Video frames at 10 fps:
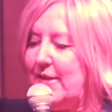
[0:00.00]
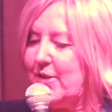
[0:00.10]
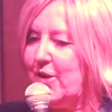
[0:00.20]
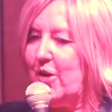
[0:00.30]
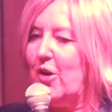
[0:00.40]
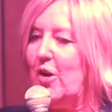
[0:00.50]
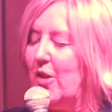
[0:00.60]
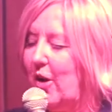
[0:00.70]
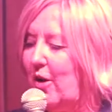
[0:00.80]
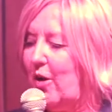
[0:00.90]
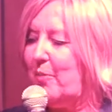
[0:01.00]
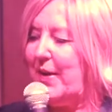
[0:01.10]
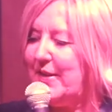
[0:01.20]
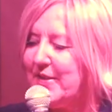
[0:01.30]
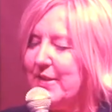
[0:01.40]
to your low
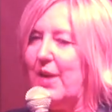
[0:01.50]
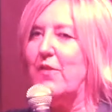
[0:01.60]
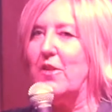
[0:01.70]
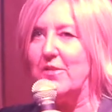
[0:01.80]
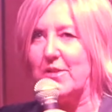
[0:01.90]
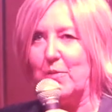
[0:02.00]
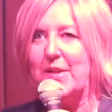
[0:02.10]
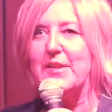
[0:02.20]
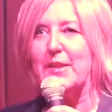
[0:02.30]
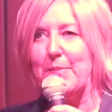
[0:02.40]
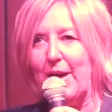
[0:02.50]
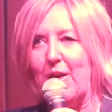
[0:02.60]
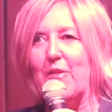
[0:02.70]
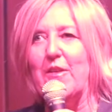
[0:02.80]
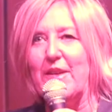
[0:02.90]
base level so we can
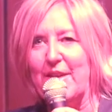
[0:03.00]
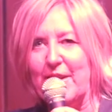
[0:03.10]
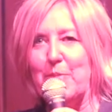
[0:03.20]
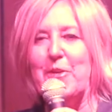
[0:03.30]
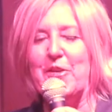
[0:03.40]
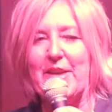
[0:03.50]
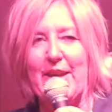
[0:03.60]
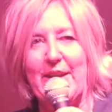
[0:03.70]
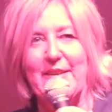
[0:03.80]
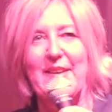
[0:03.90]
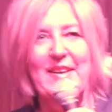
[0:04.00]
somehow communicate.